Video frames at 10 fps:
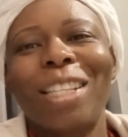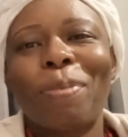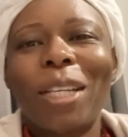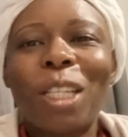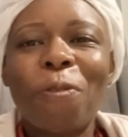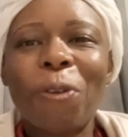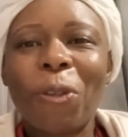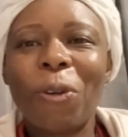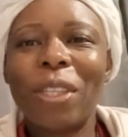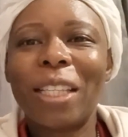especially for
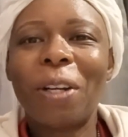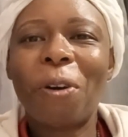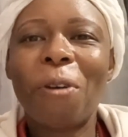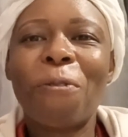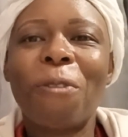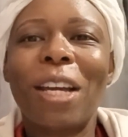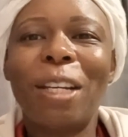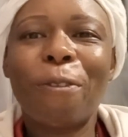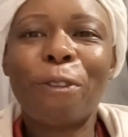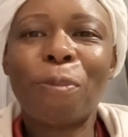those that are
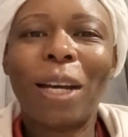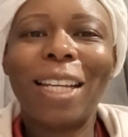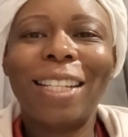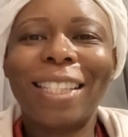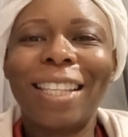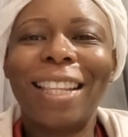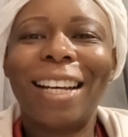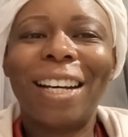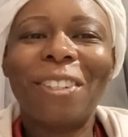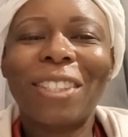afraid of spiders in
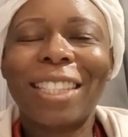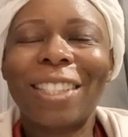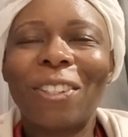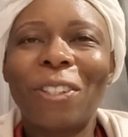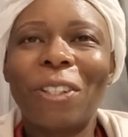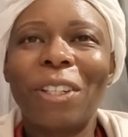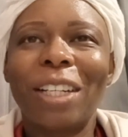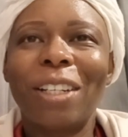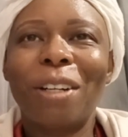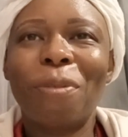the house. So
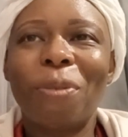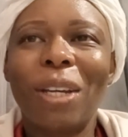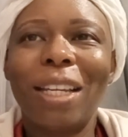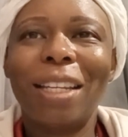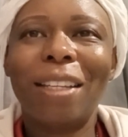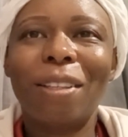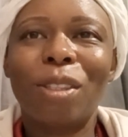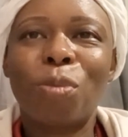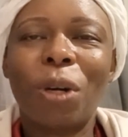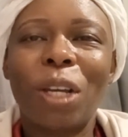uh, we
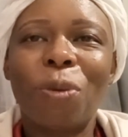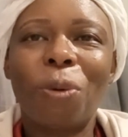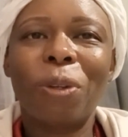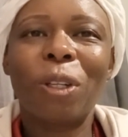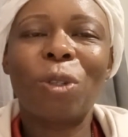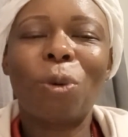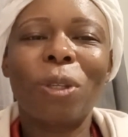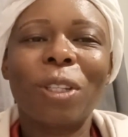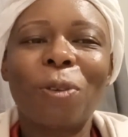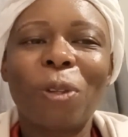sprayed all the
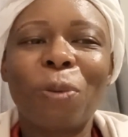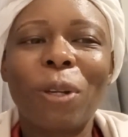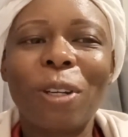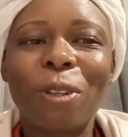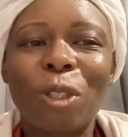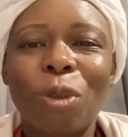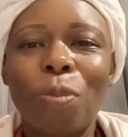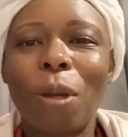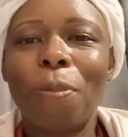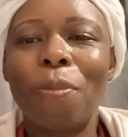doors and all the windows
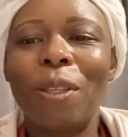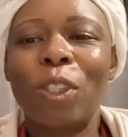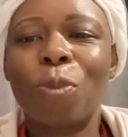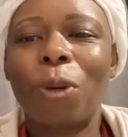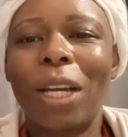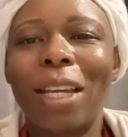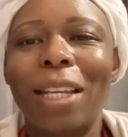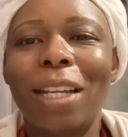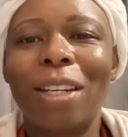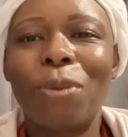with peppermint
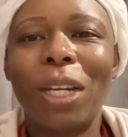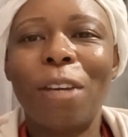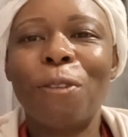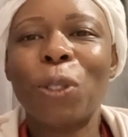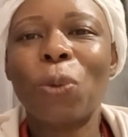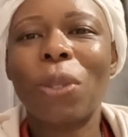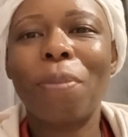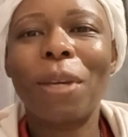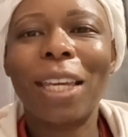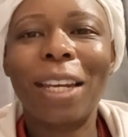spray, and we never saw
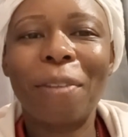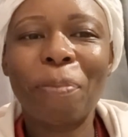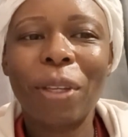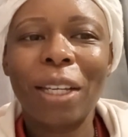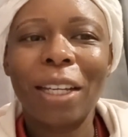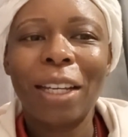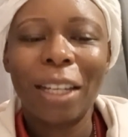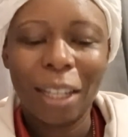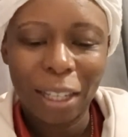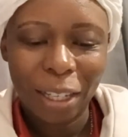them again.
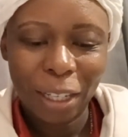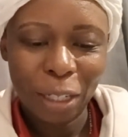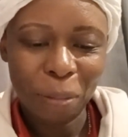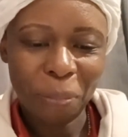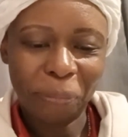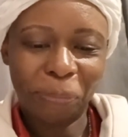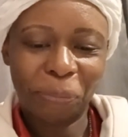Um,